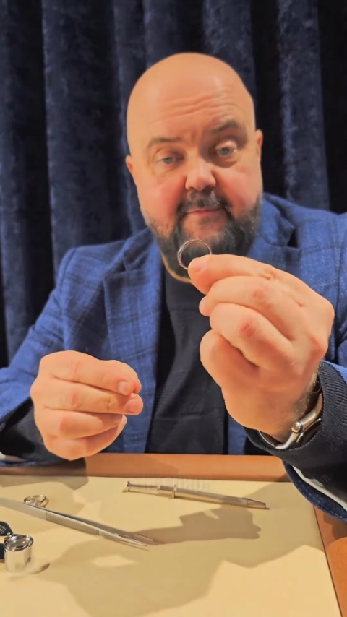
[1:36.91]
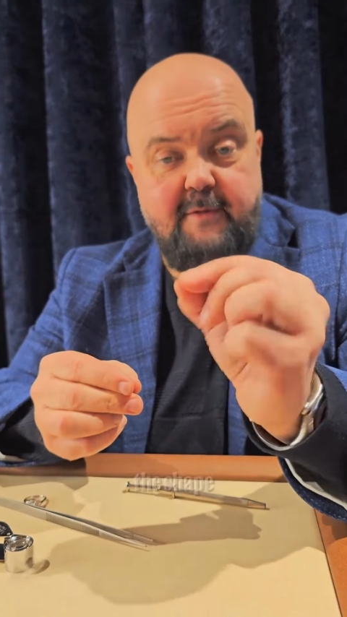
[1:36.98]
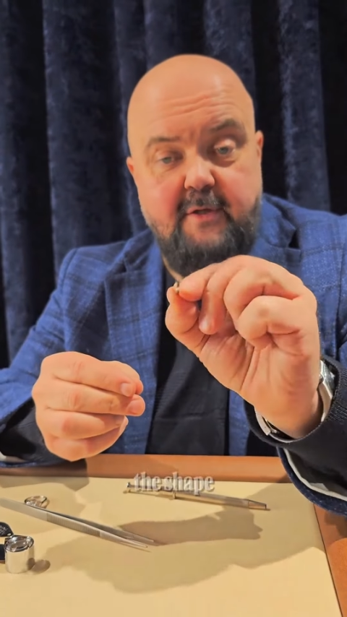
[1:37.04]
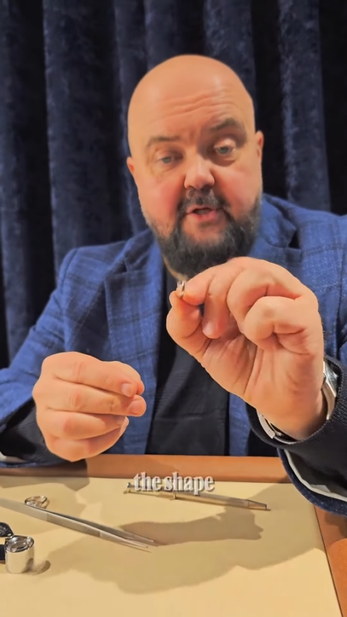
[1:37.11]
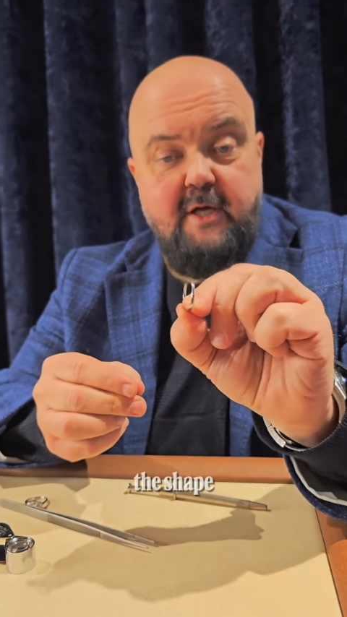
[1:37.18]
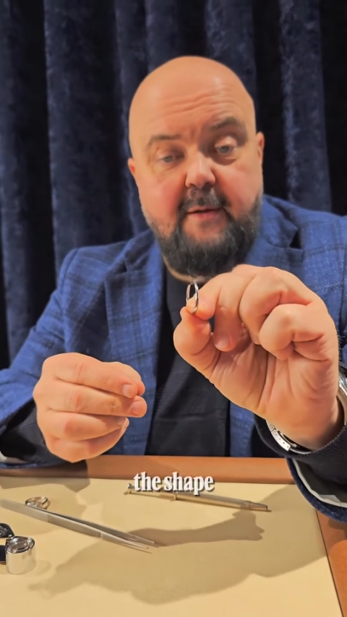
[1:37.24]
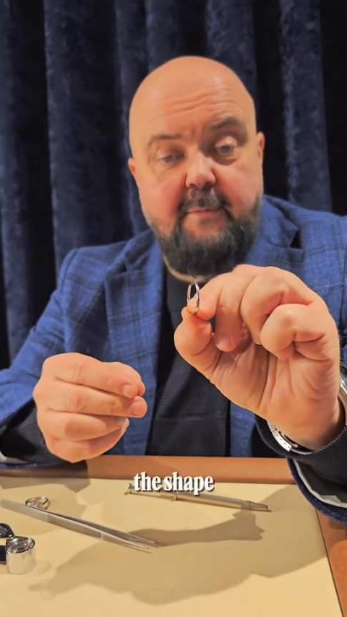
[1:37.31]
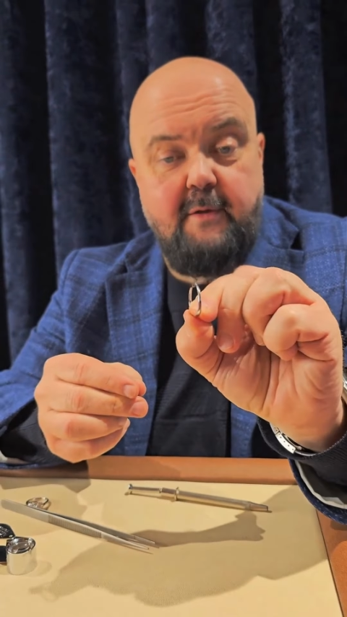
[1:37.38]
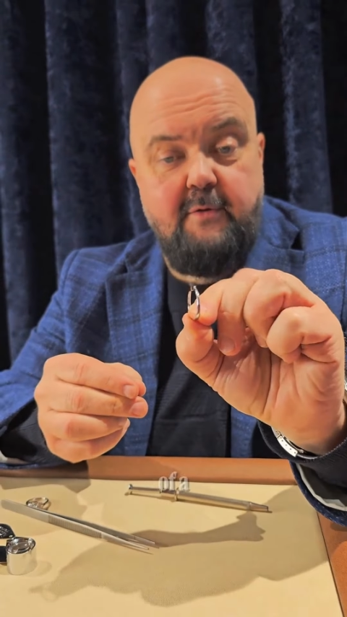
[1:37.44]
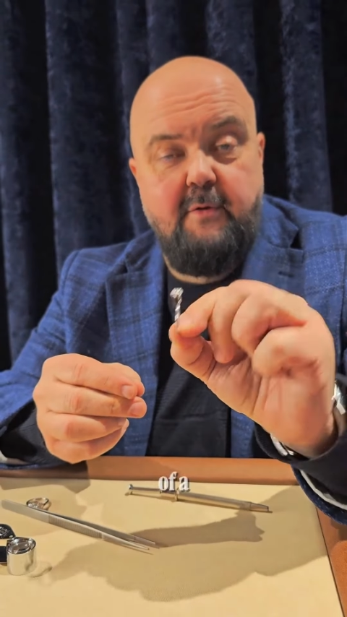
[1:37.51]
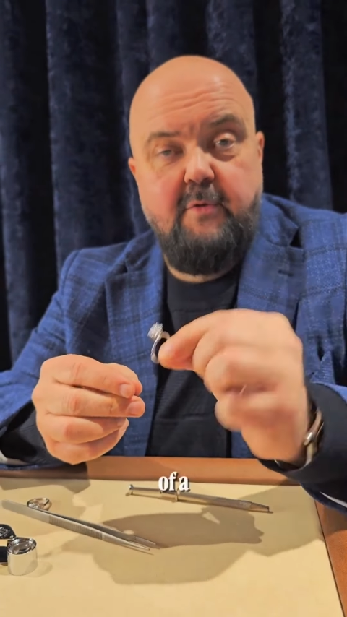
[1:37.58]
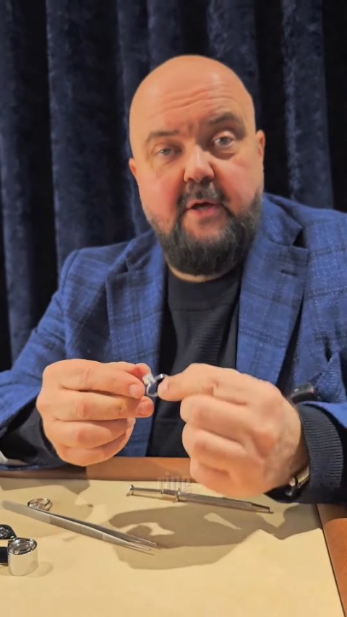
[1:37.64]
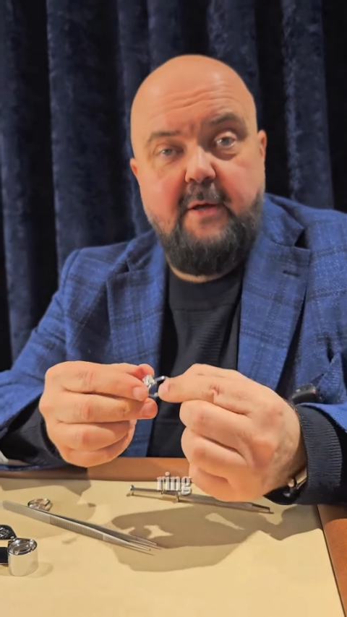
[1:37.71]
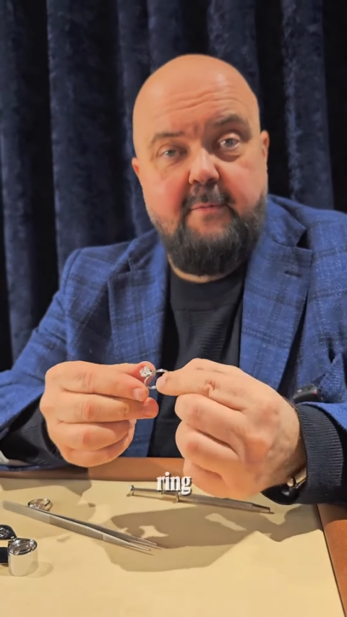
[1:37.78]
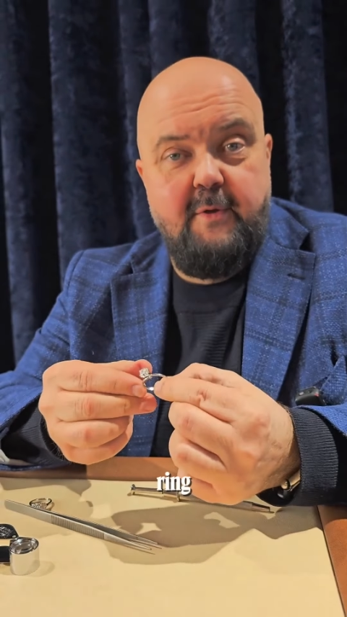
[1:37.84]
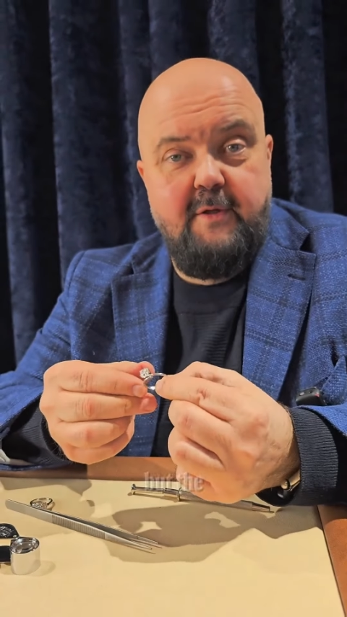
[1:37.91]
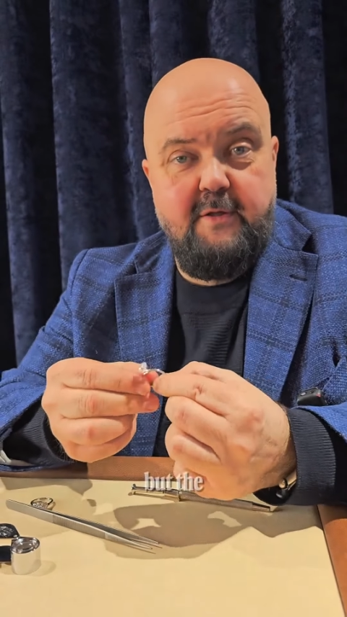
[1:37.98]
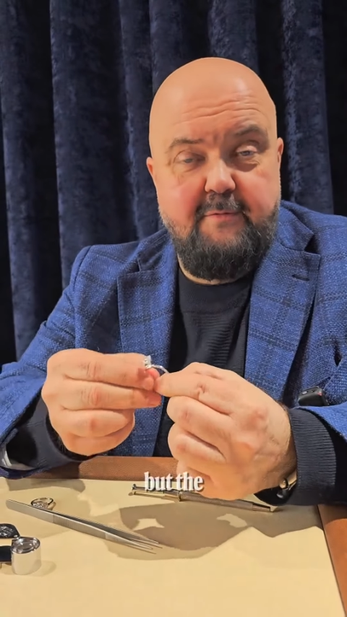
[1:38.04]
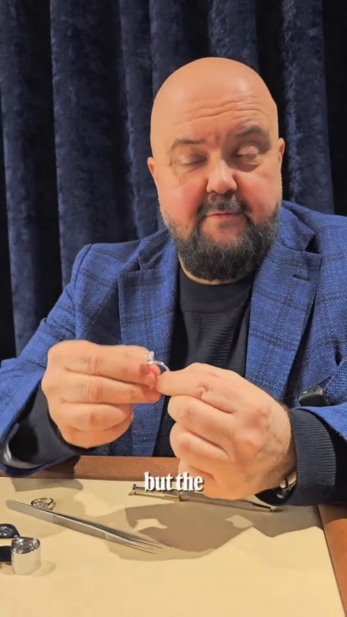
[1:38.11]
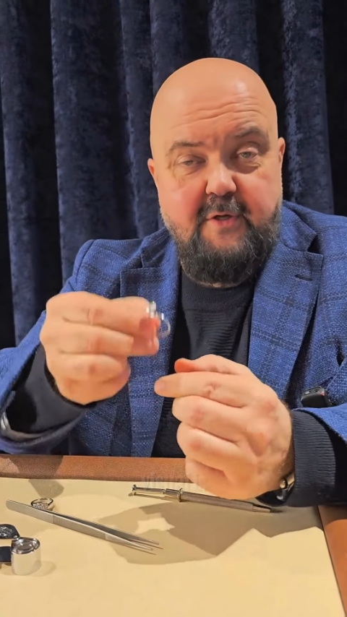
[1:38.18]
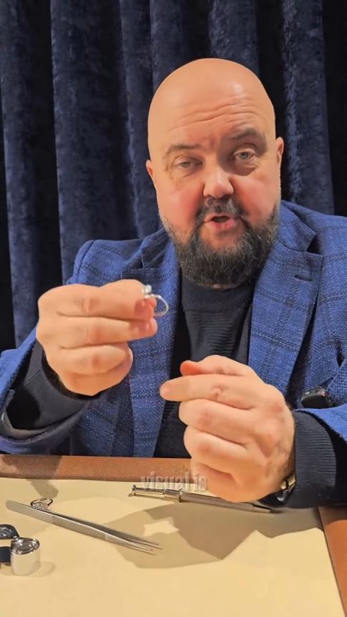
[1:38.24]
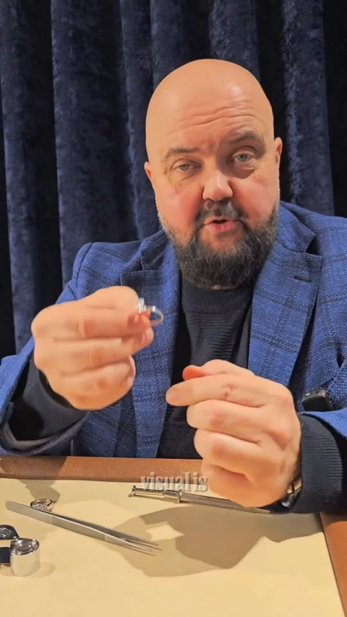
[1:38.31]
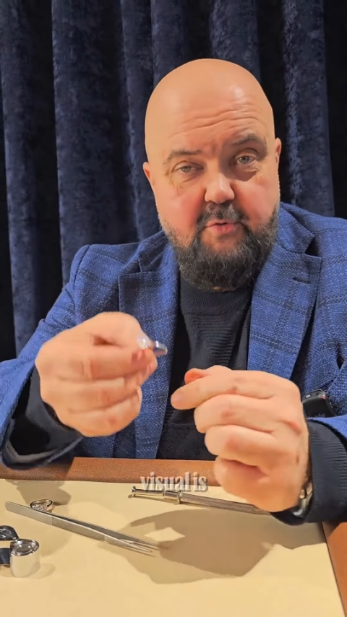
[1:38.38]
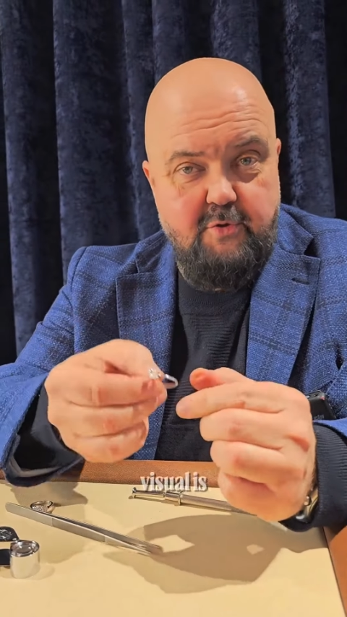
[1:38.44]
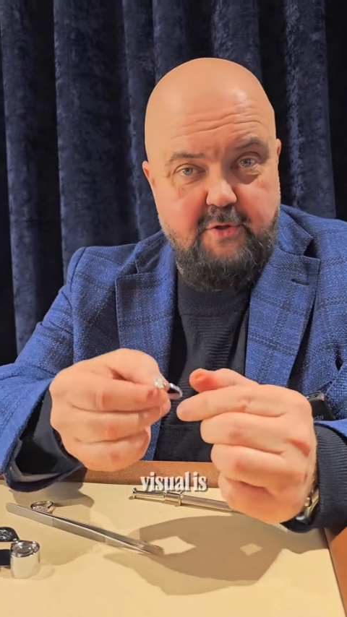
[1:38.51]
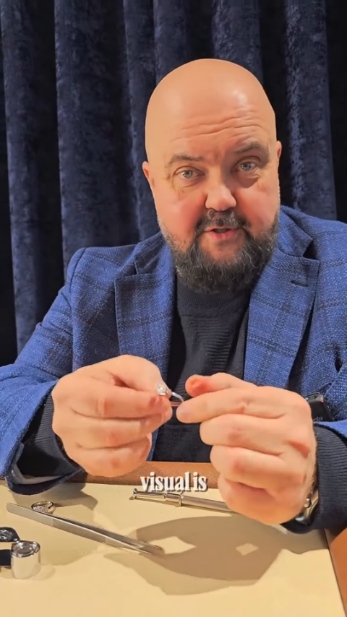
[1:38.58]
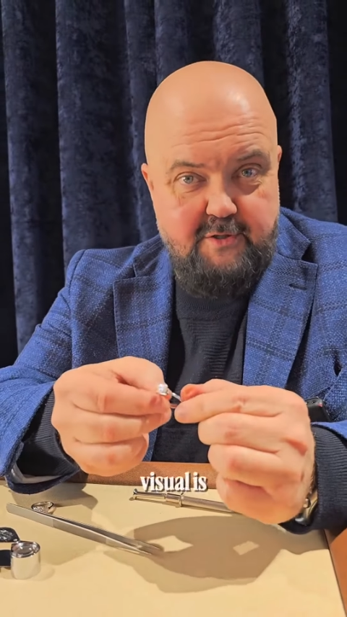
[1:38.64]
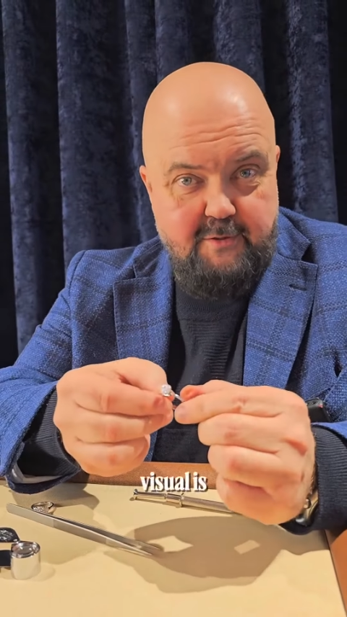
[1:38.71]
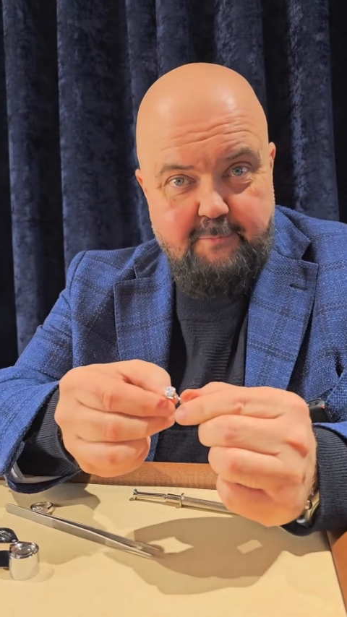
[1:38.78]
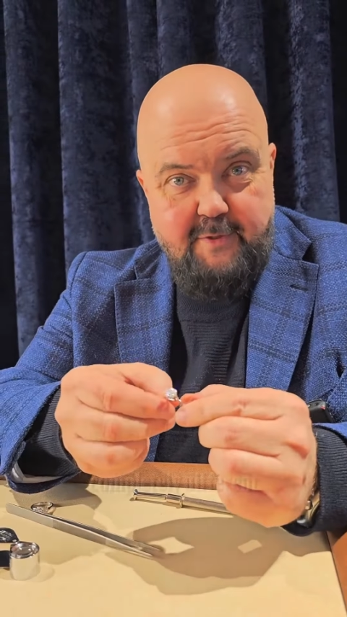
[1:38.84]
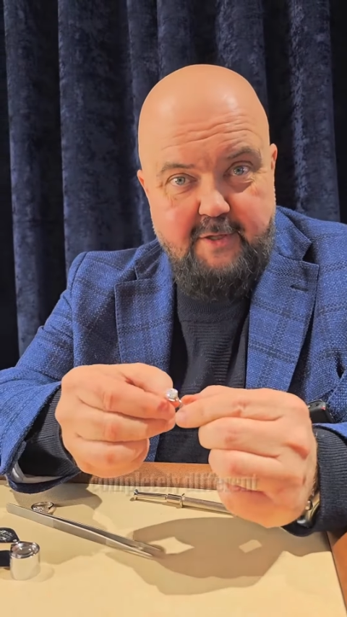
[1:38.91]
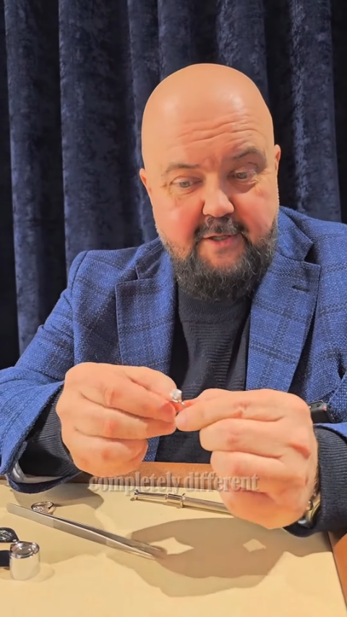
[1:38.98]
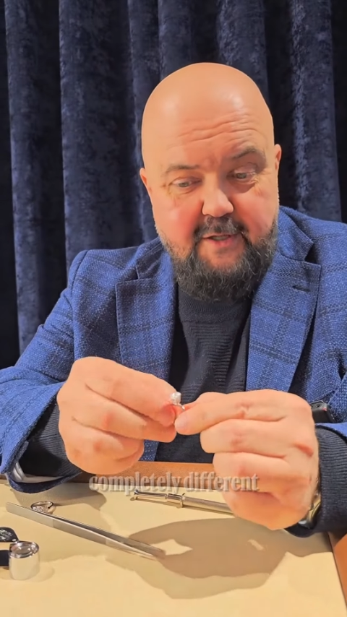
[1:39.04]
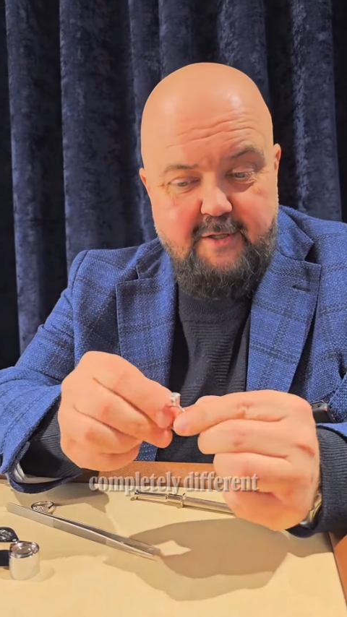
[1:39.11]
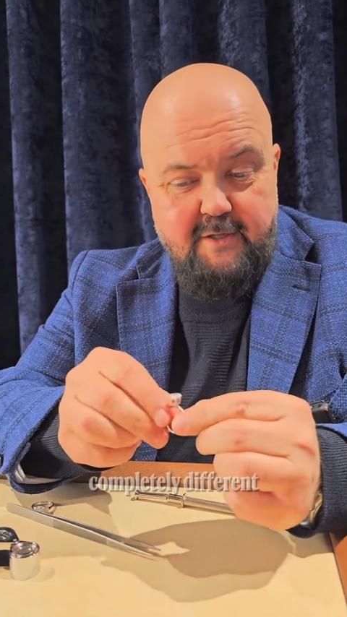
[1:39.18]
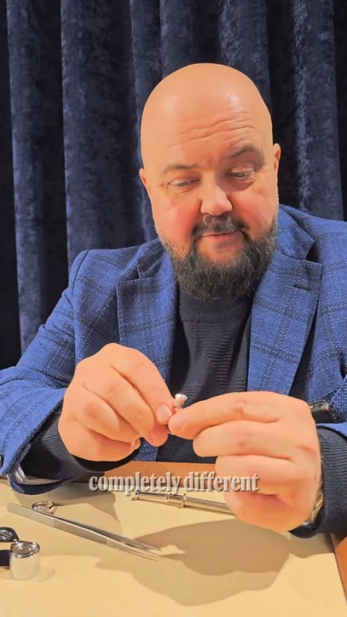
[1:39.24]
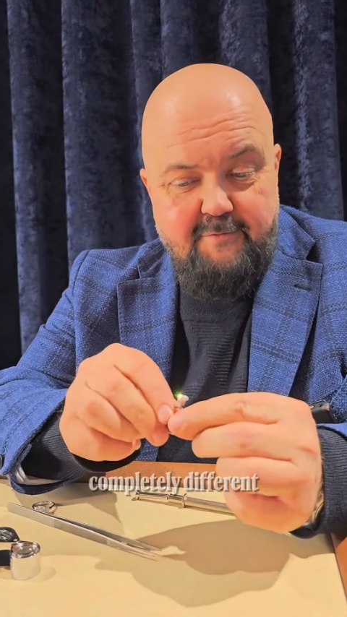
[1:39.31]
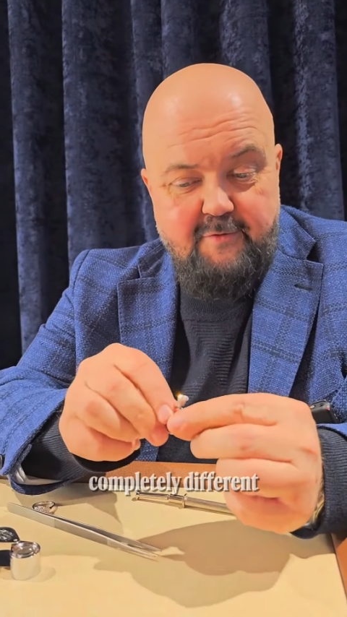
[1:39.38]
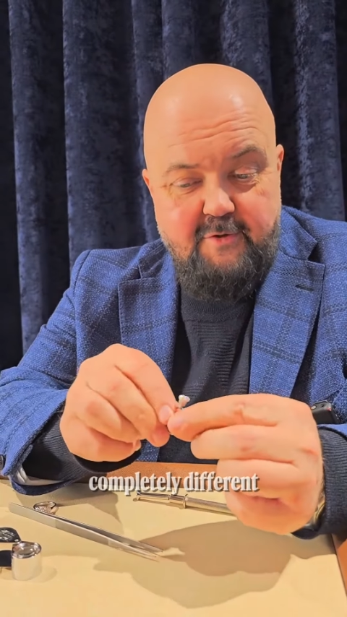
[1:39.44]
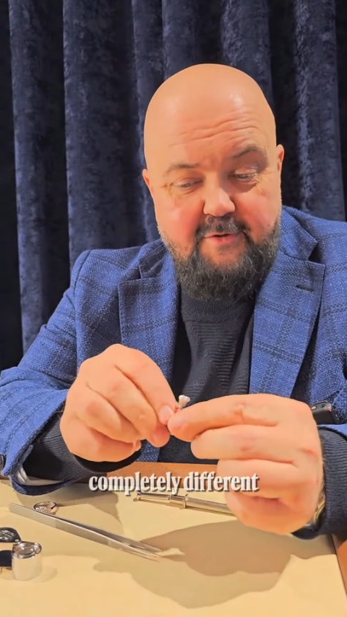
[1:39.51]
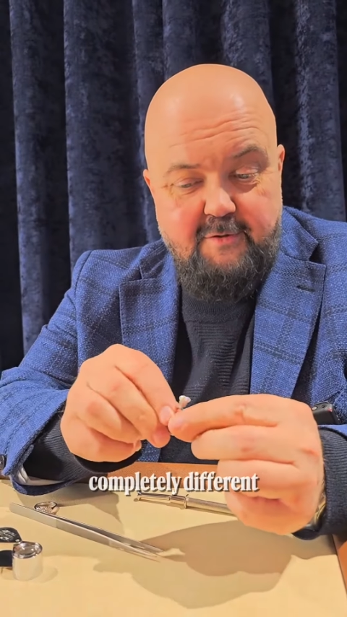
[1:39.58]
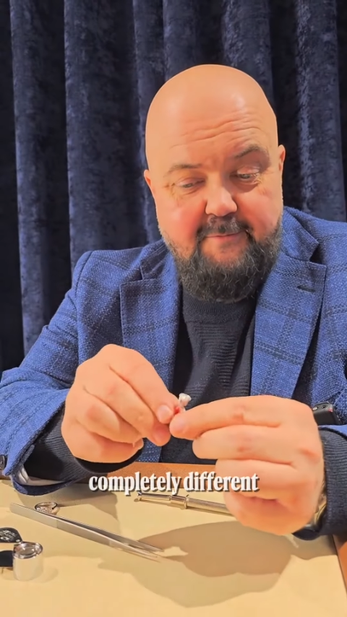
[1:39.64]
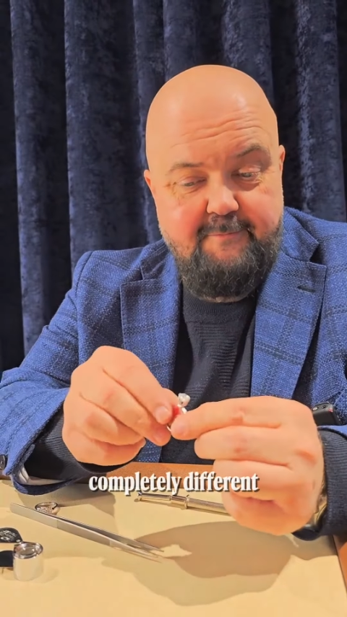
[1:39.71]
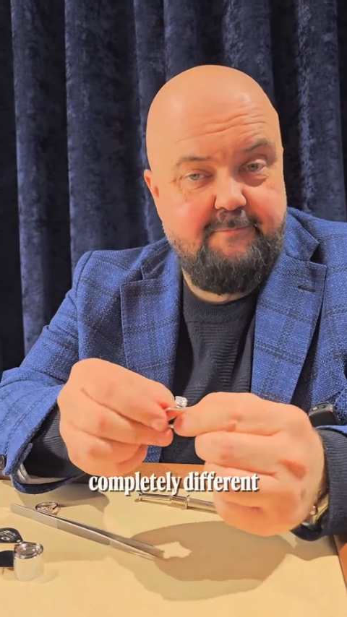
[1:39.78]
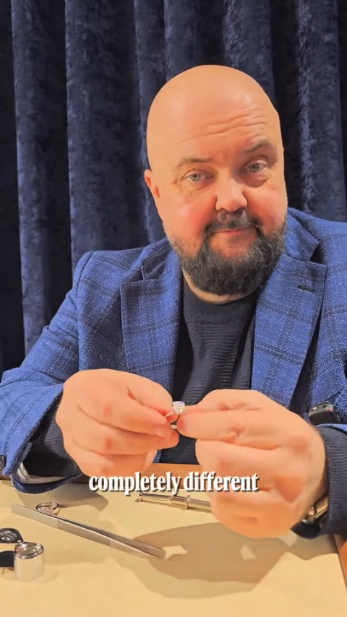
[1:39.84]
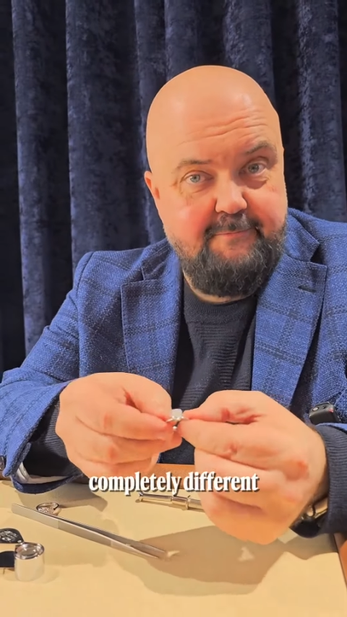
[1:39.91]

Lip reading: the shape of a ring, but the visual is completely different.